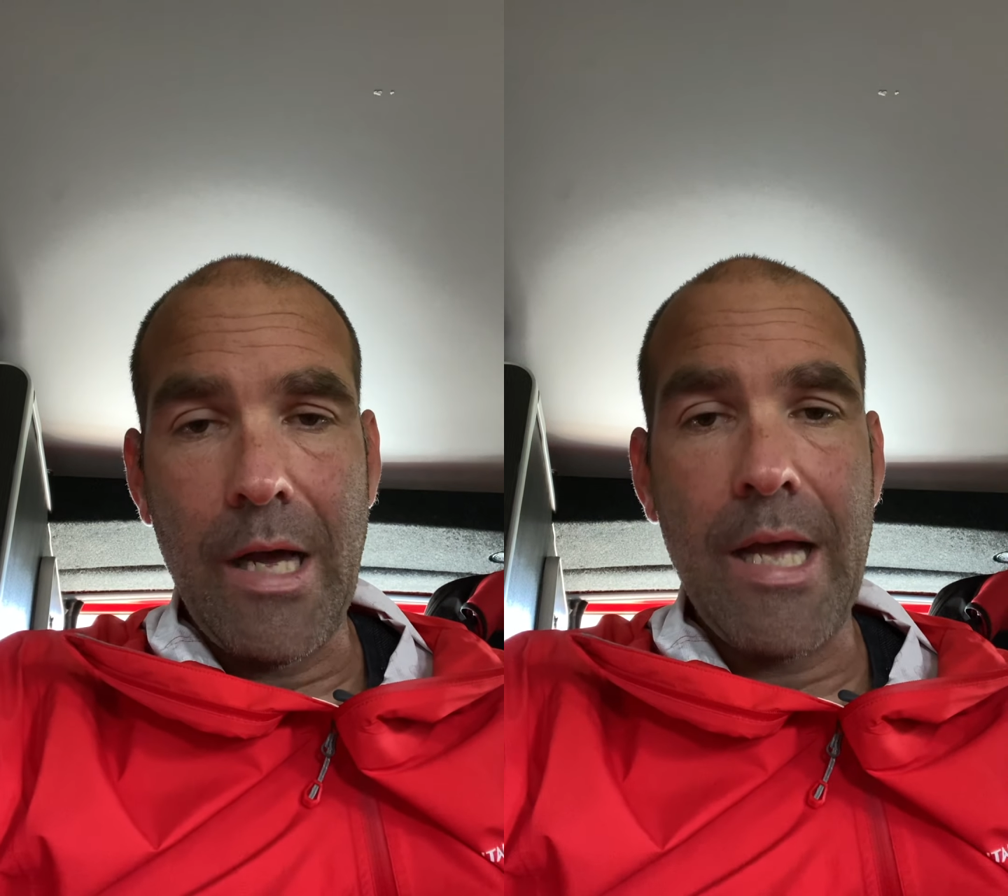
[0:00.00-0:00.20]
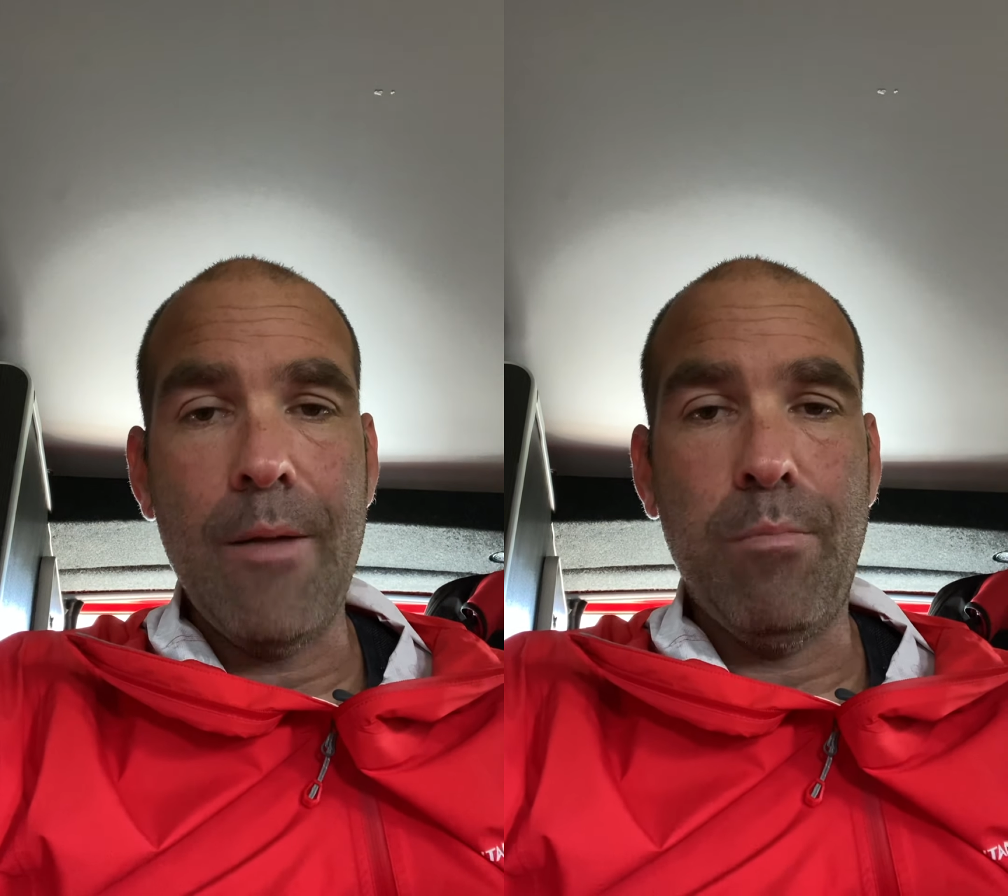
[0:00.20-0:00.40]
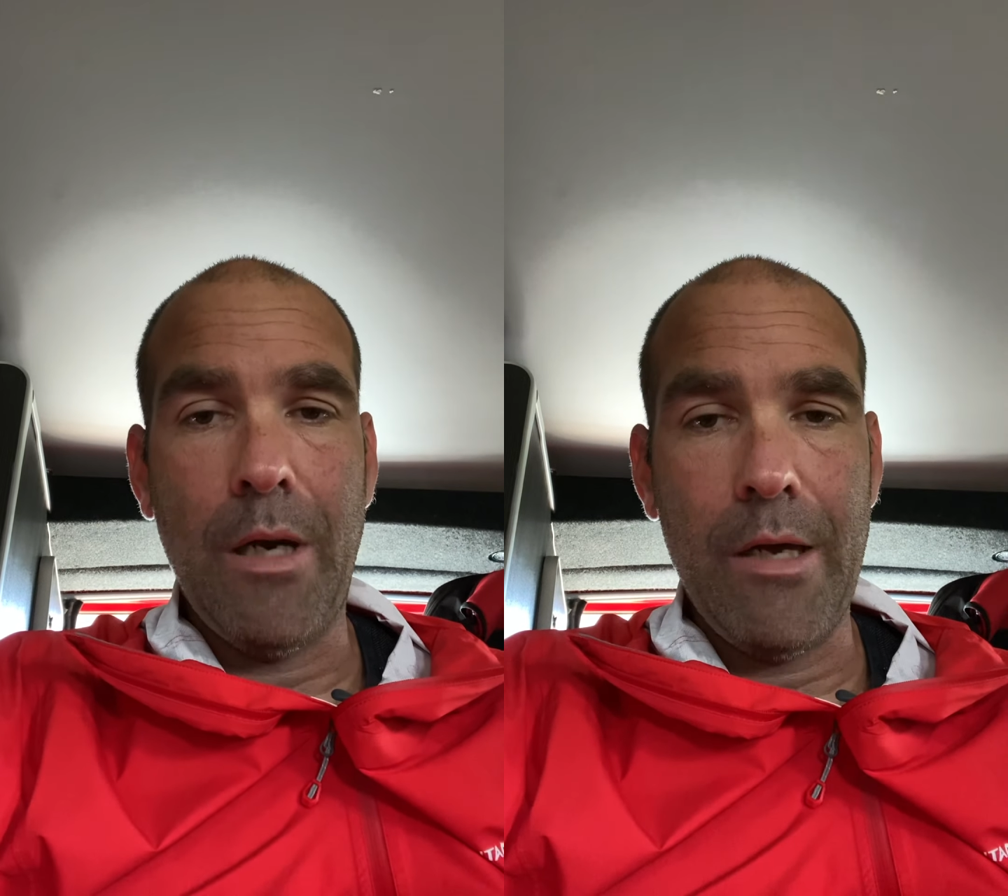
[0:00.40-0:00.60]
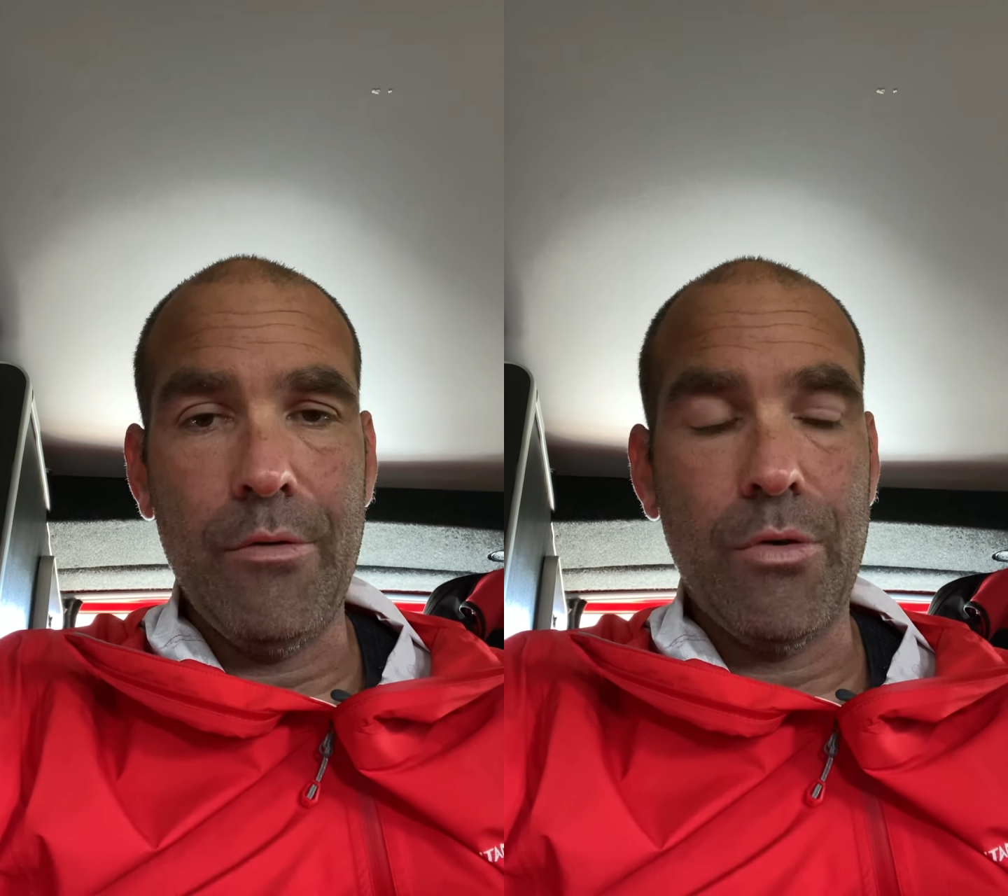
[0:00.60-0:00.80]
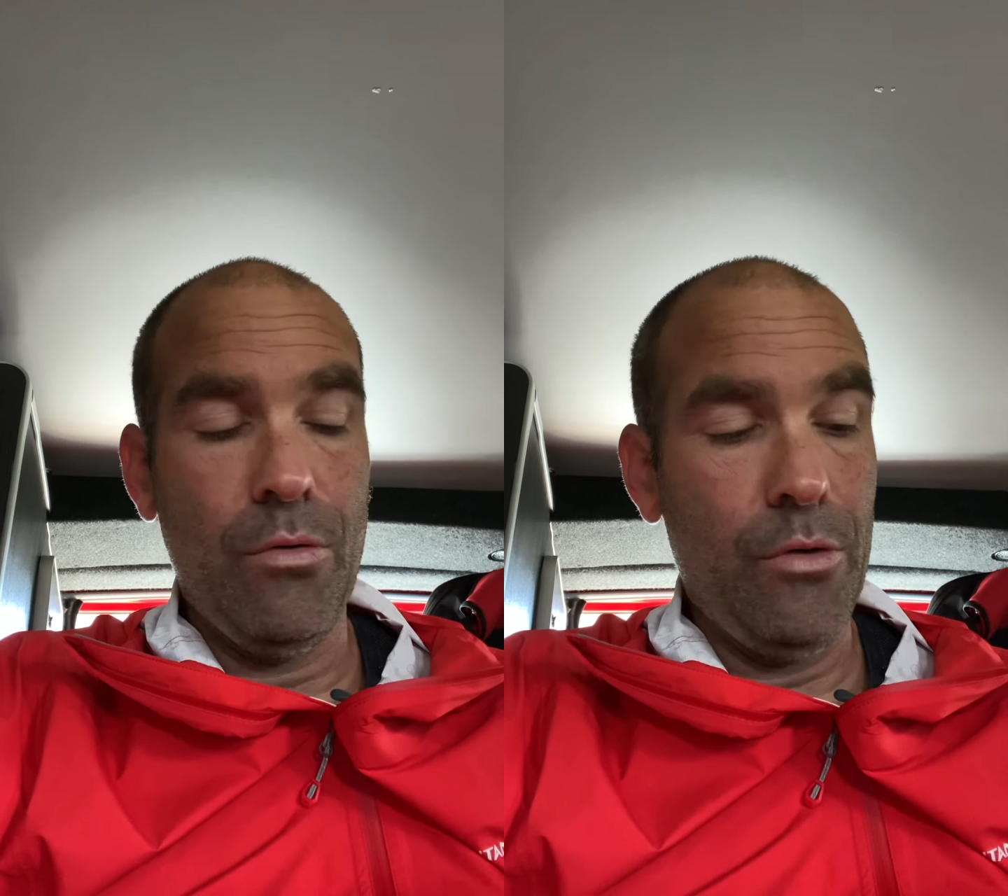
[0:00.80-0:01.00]
a
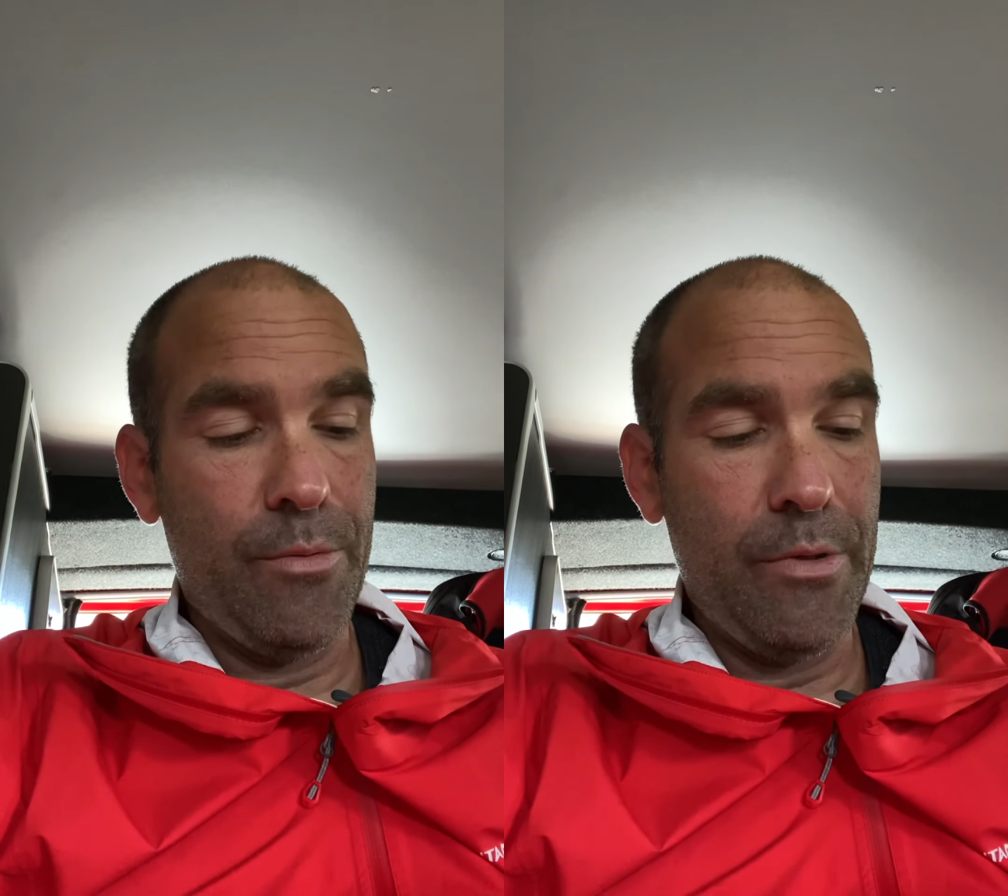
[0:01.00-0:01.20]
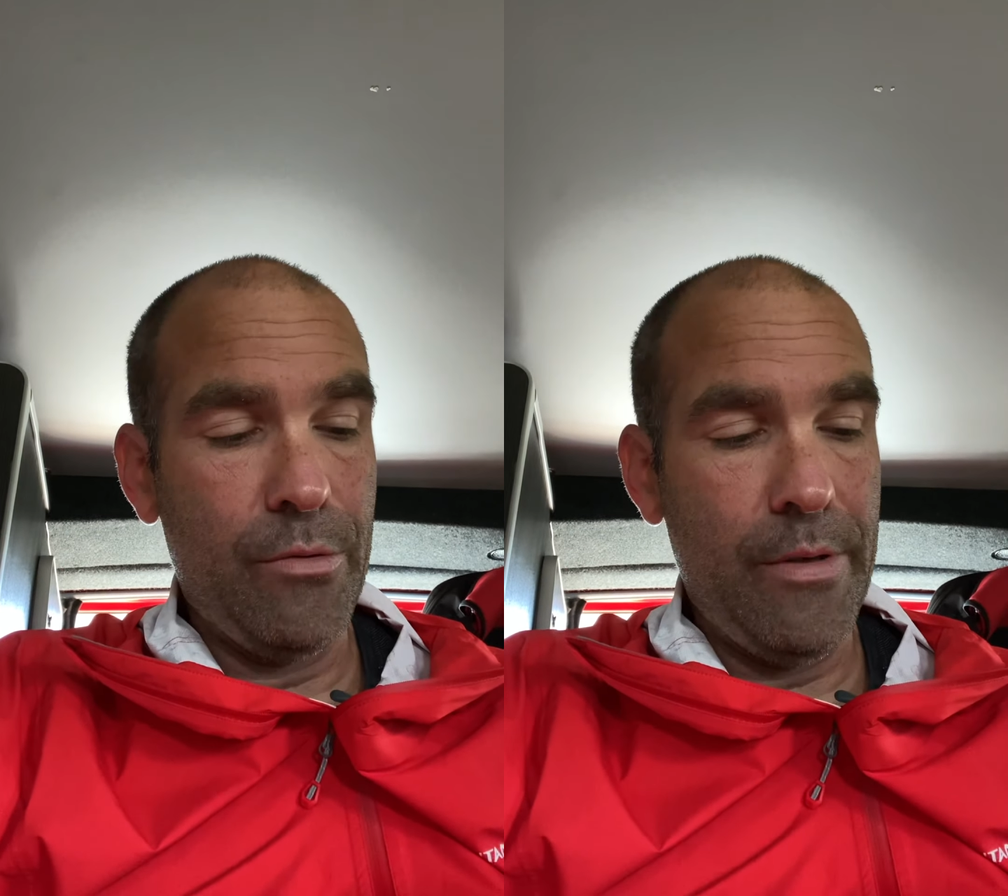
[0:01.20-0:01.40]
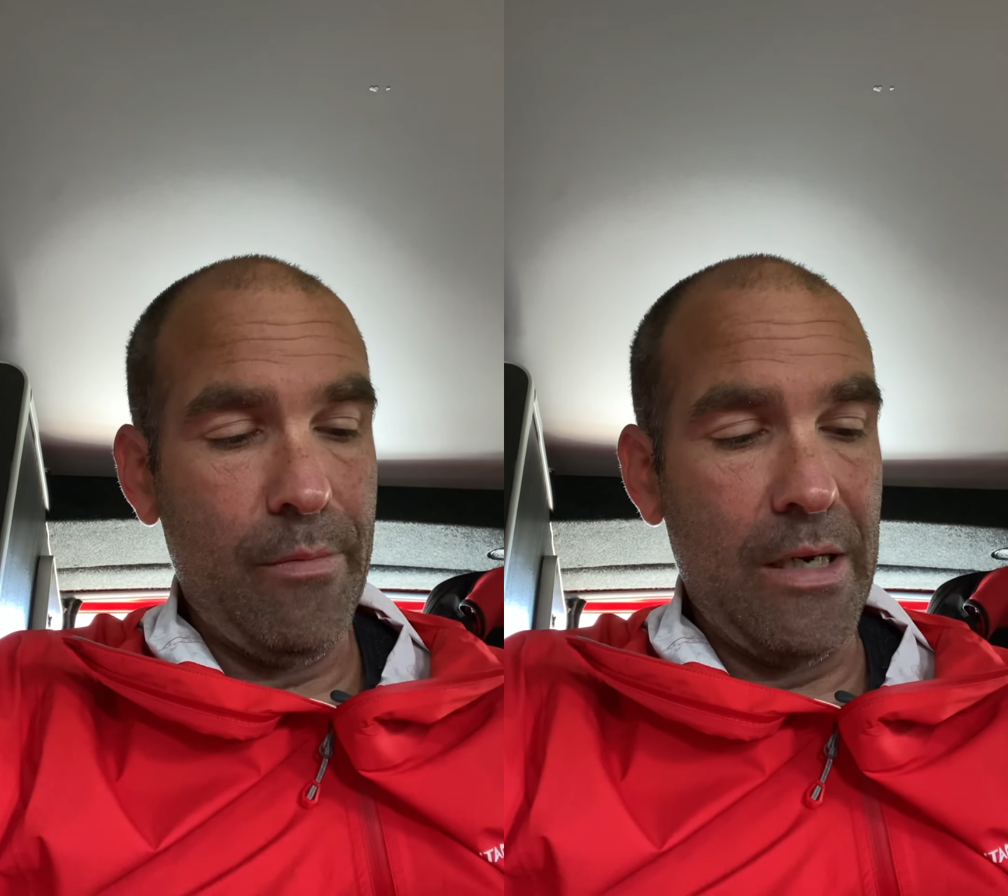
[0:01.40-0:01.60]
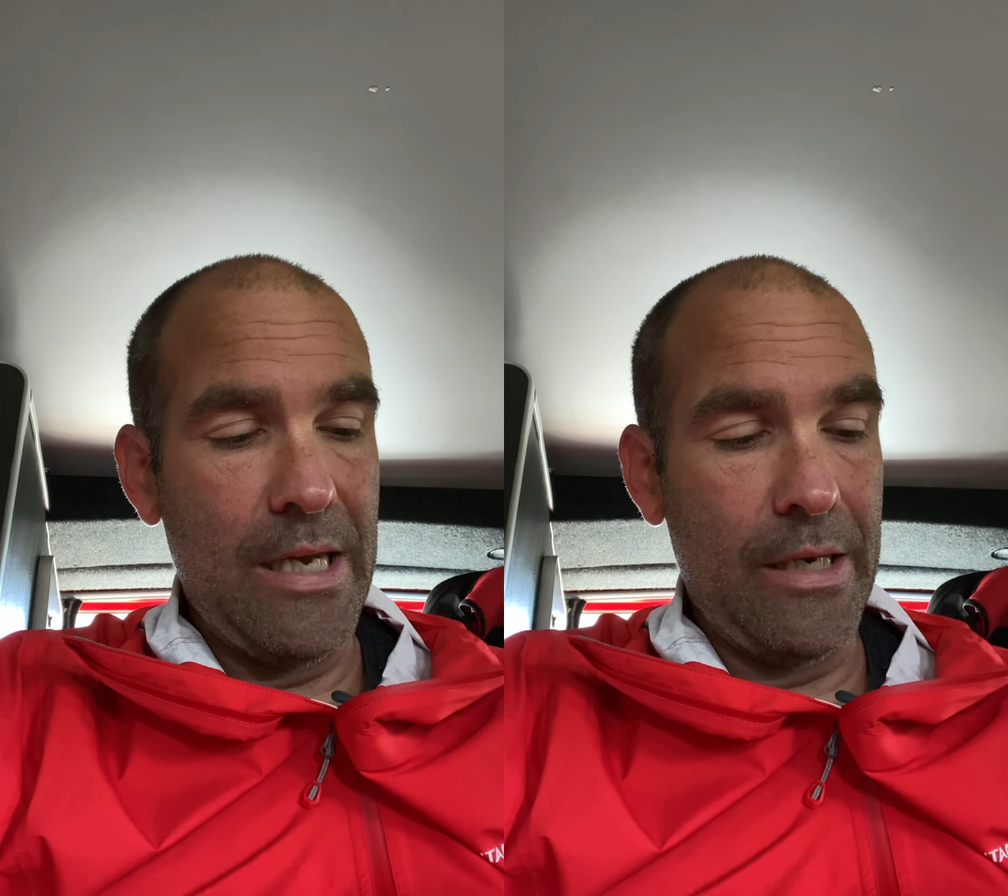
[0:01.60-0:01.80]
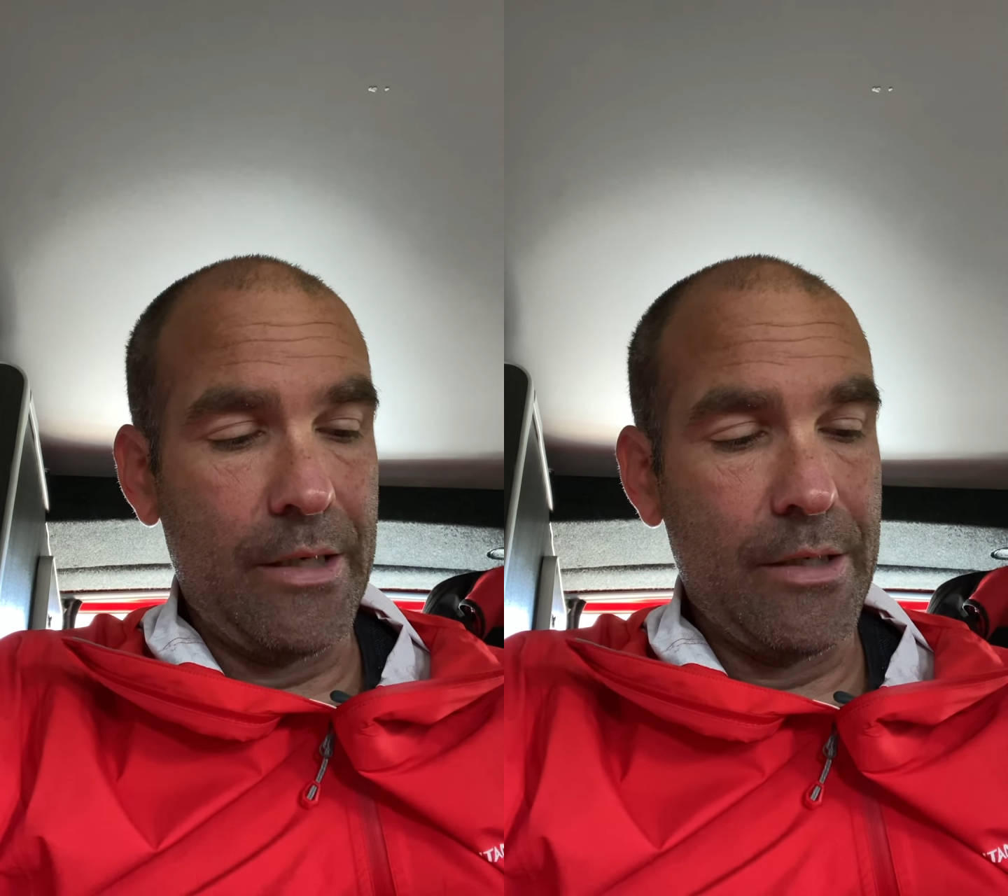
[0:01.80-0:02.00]
blowtorch between my
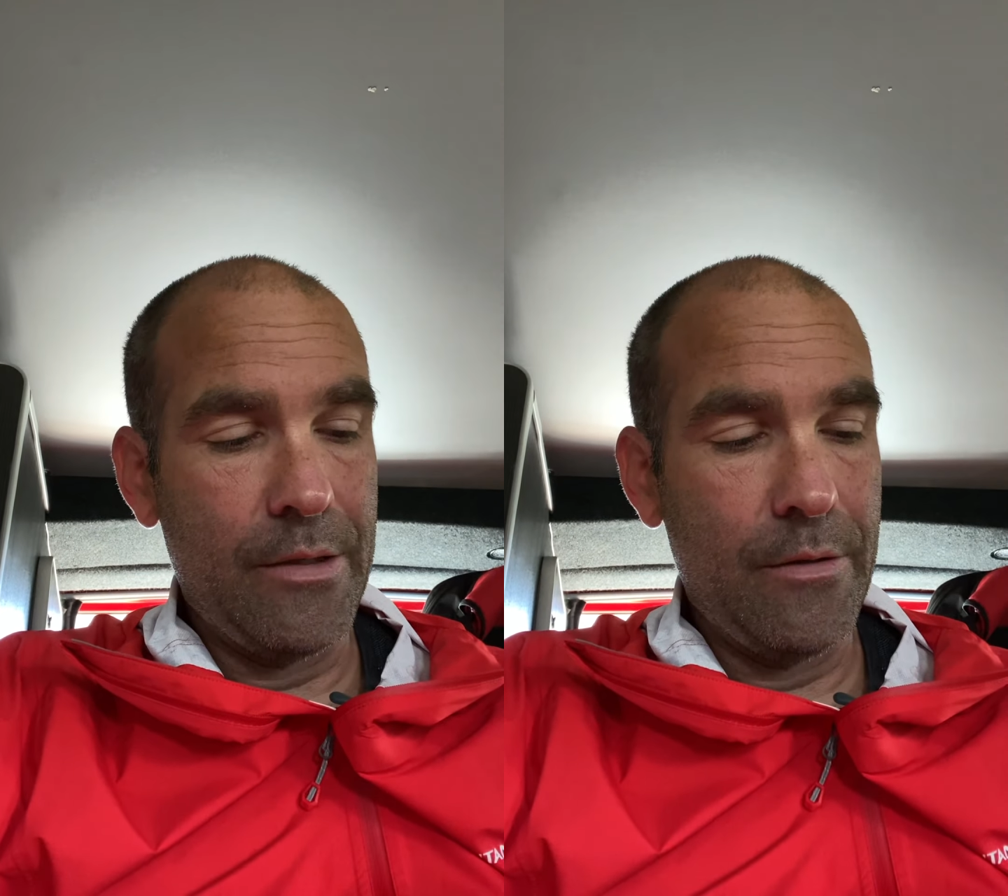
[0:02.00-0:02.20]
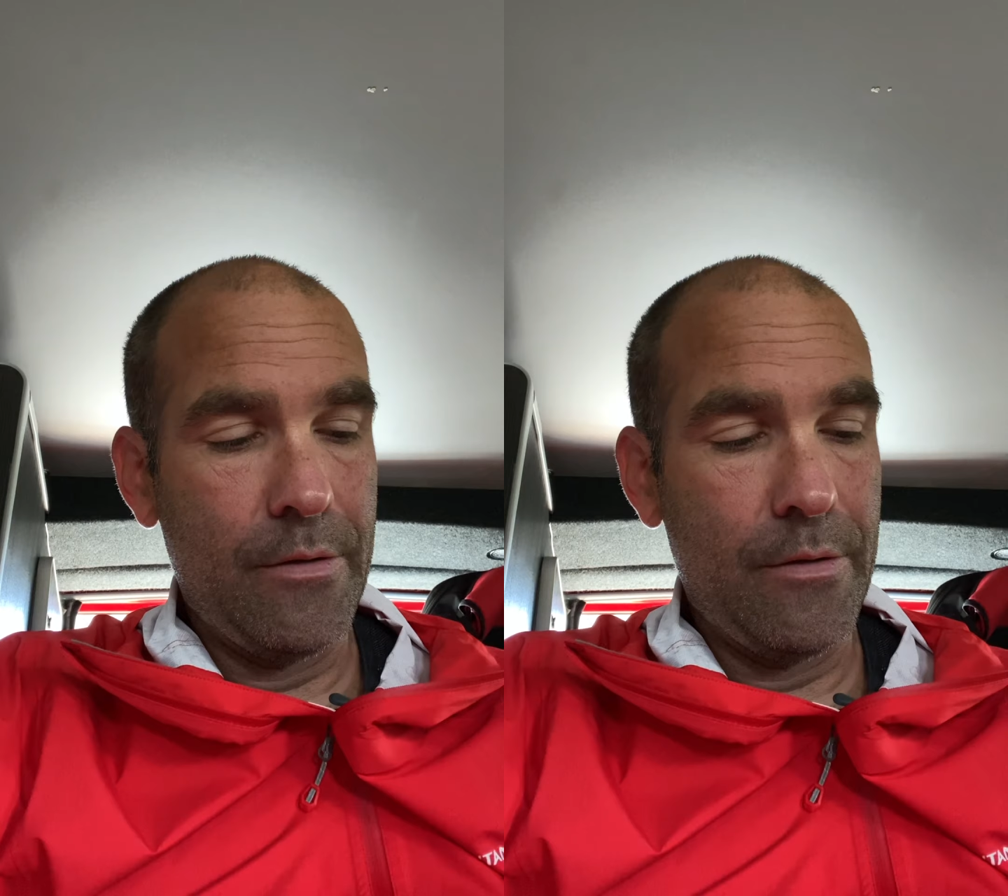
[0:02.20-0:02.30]
legs.